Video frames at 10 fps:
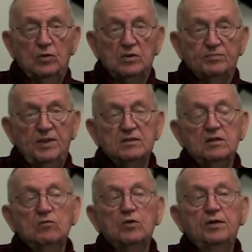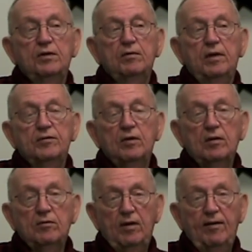especially when you're a
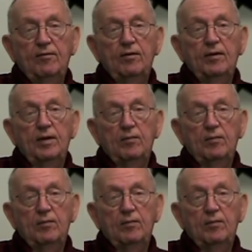truck driver and